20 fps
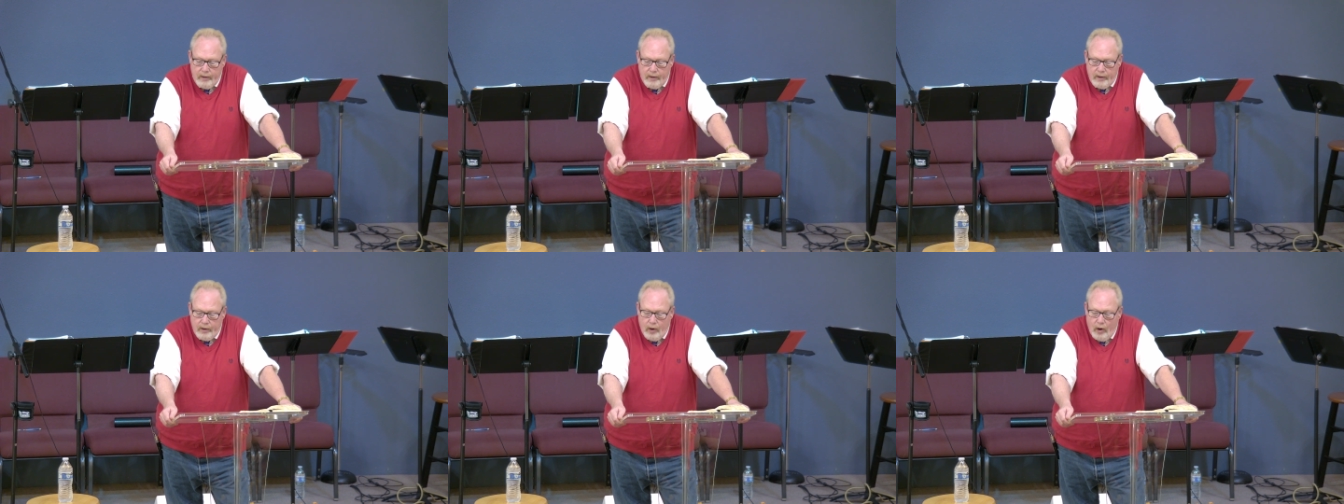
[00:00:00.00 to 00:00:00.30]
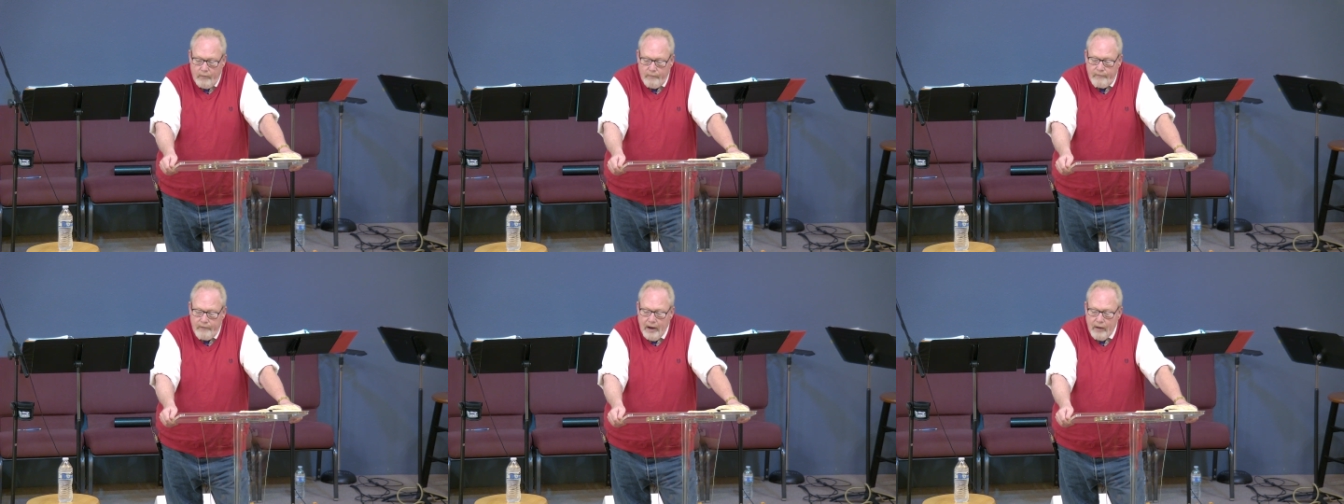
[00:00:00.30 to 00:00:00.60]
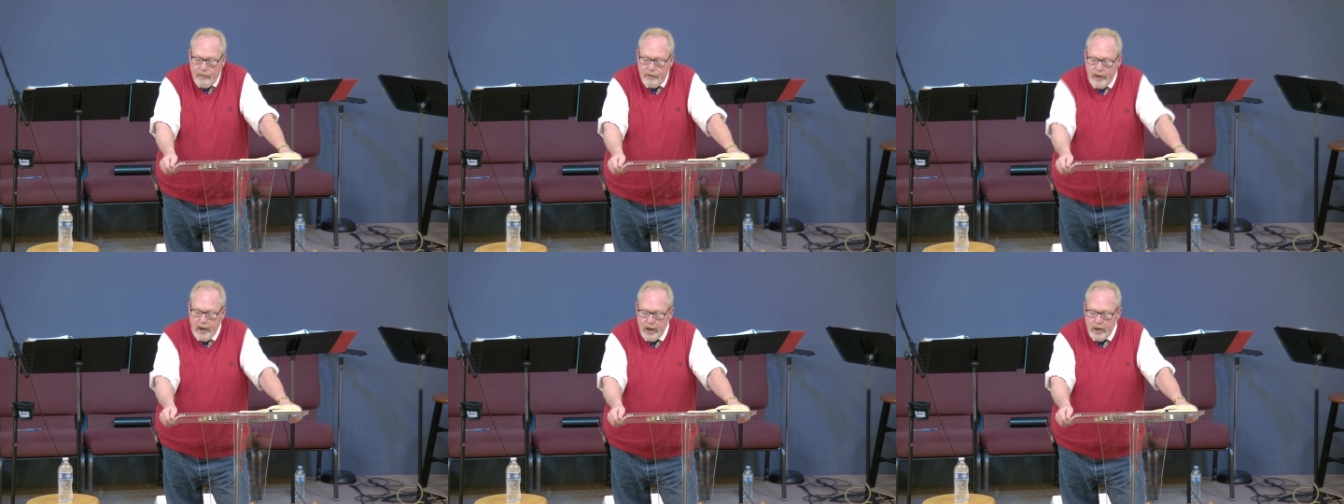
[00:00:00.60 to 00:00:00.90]
and our
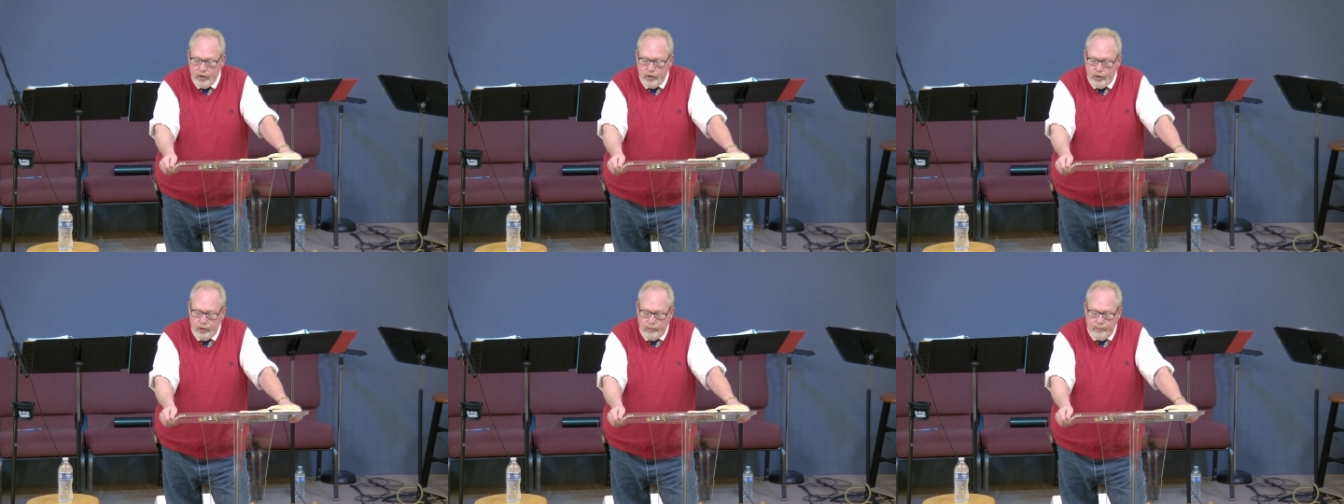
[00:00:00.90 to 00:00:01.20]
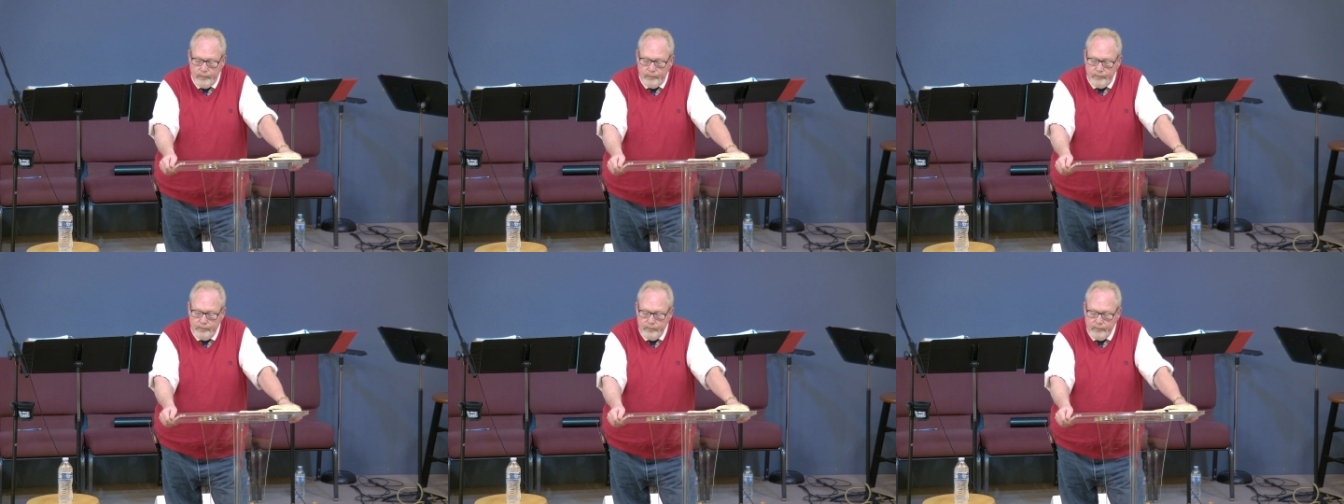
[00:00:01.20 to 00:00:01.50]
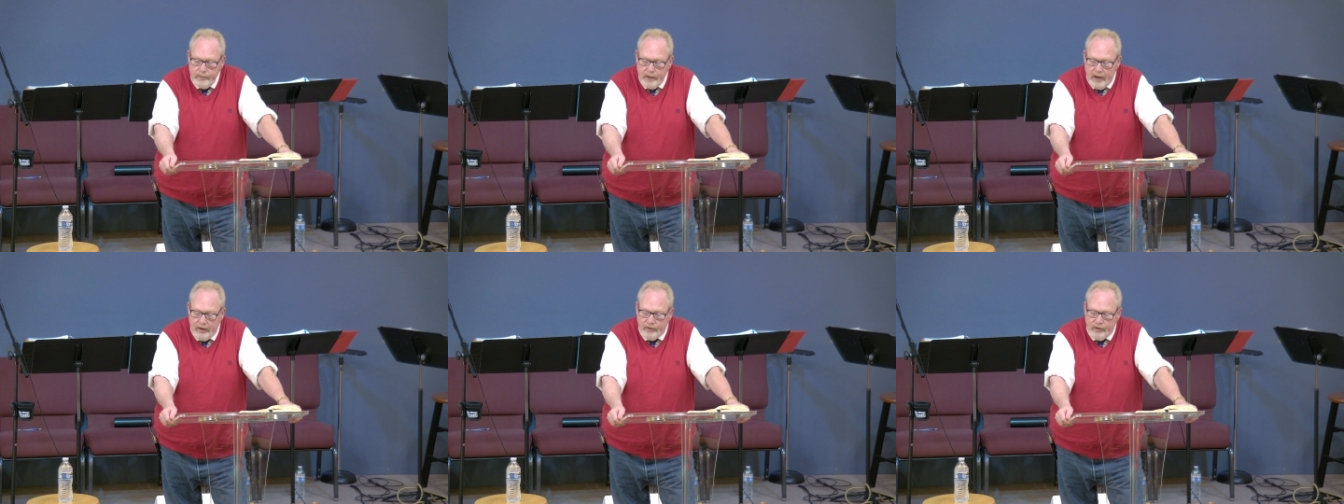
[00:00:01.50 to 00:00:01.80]
foundation
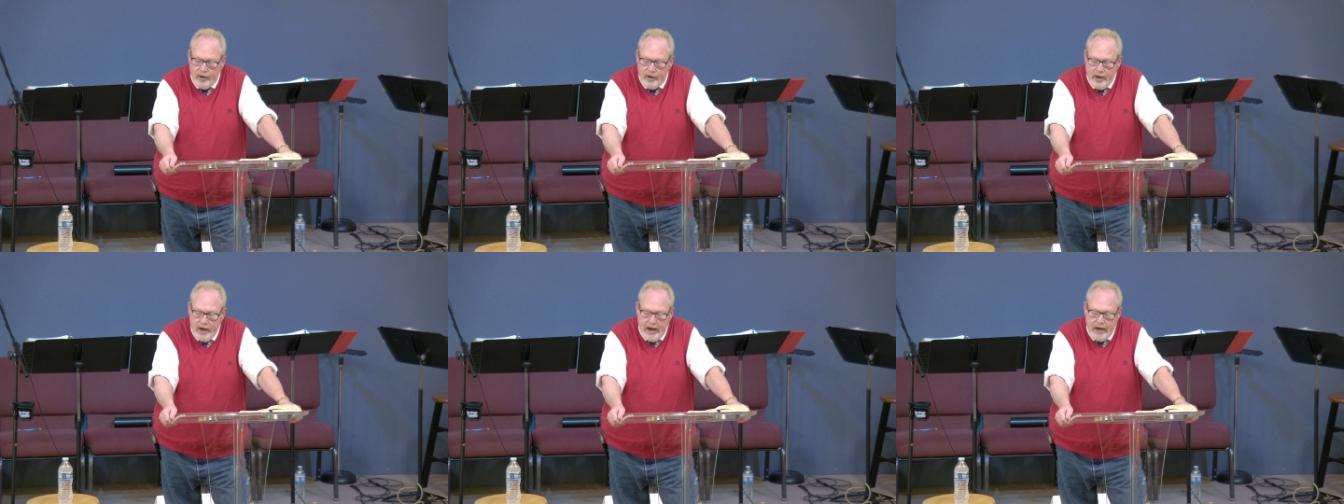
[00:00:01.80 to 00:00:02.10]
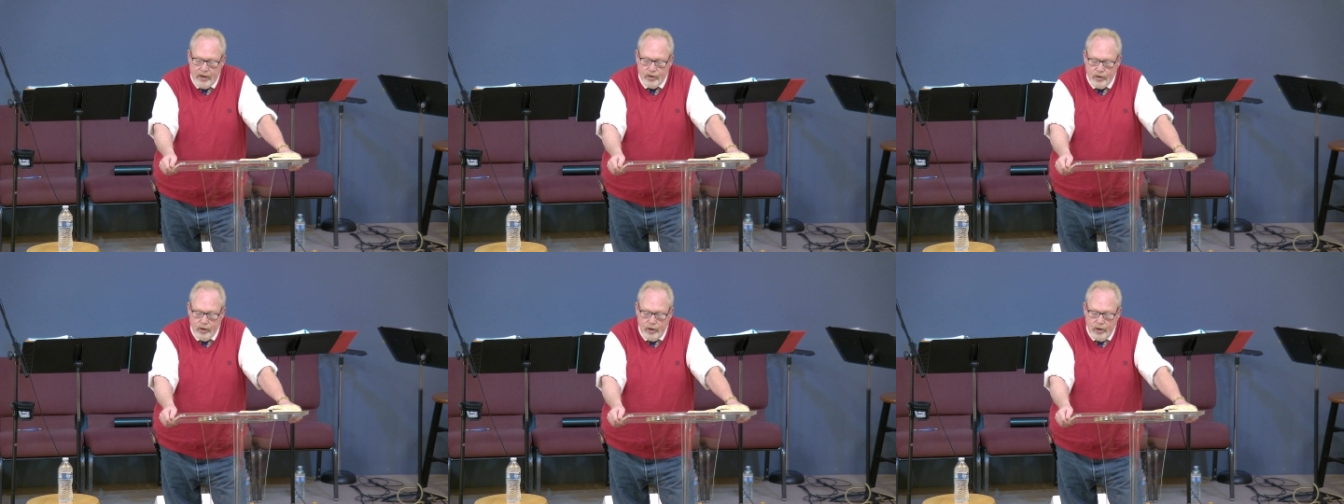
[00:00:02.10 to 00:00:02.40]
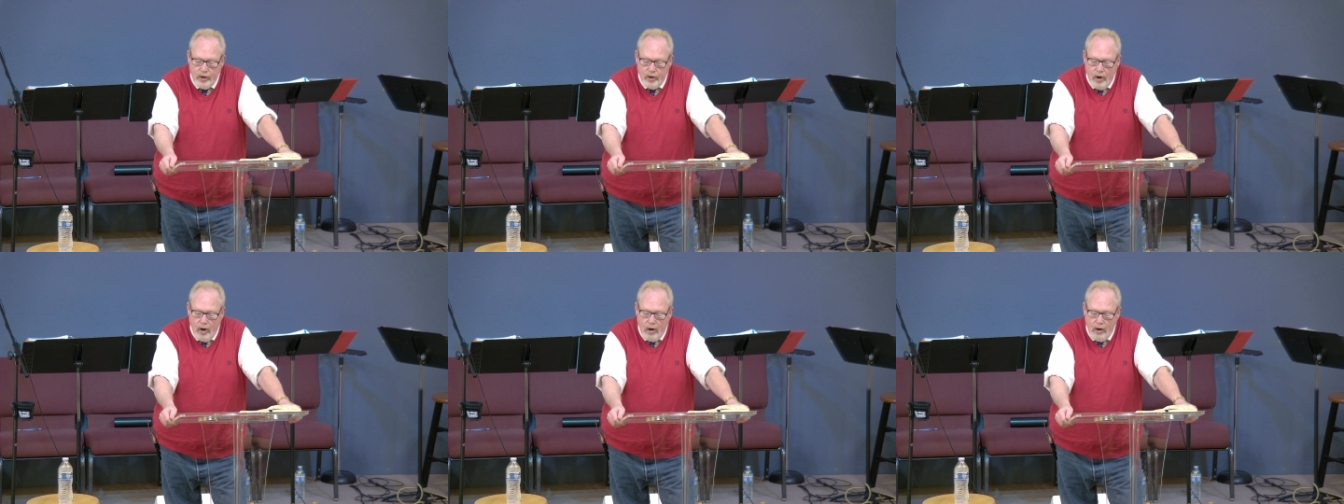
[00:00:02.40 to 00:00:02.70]
as a
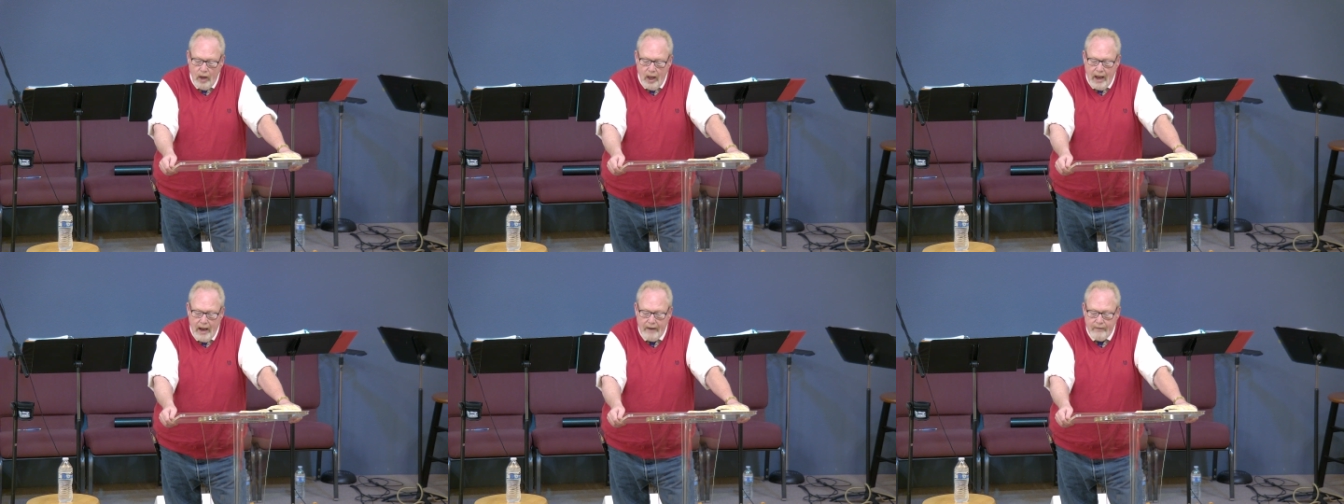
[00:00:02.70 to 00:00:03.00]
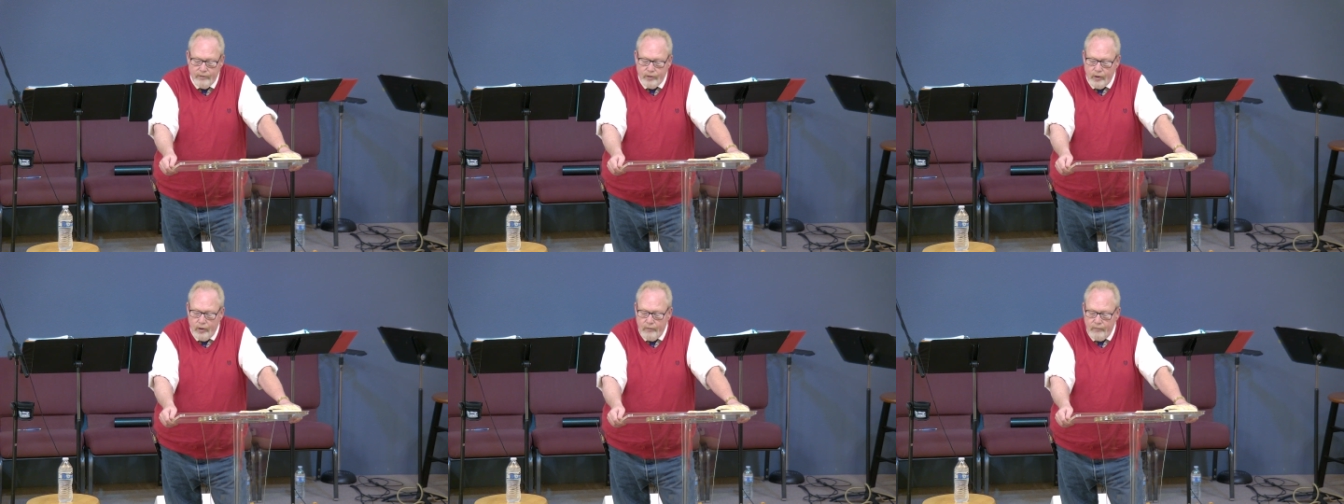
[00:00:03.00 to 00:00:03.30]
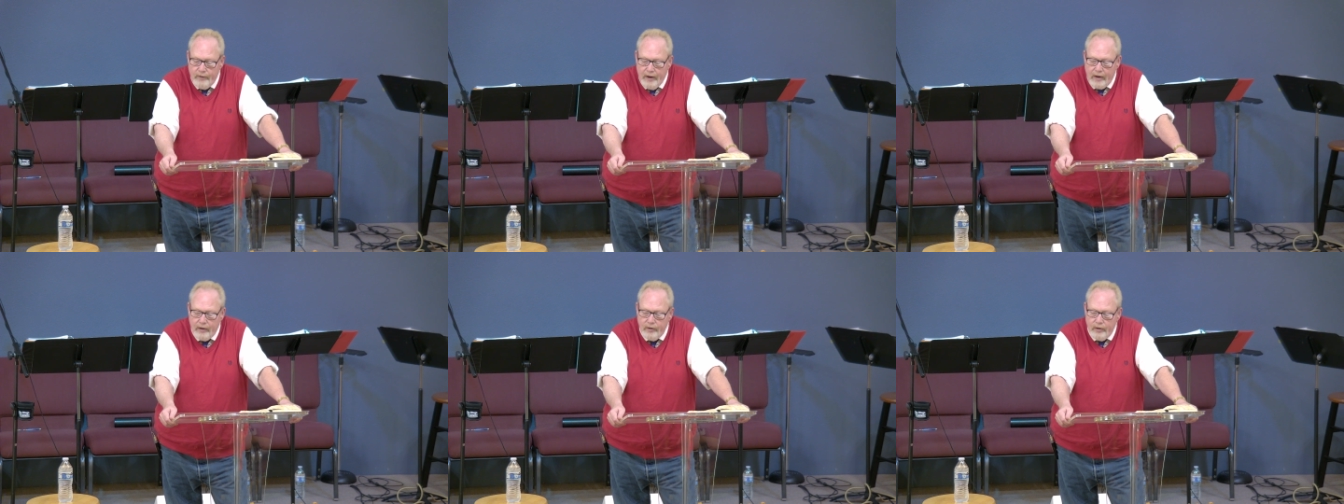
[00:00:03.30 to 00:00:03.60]
nation and our lives that are
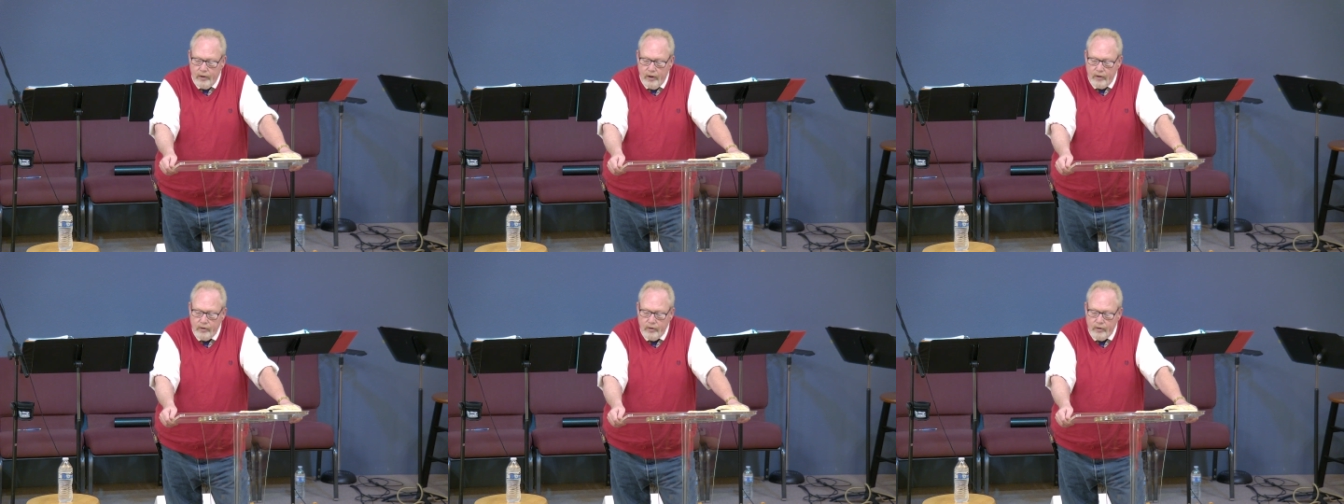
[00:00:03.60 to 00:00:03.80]
founded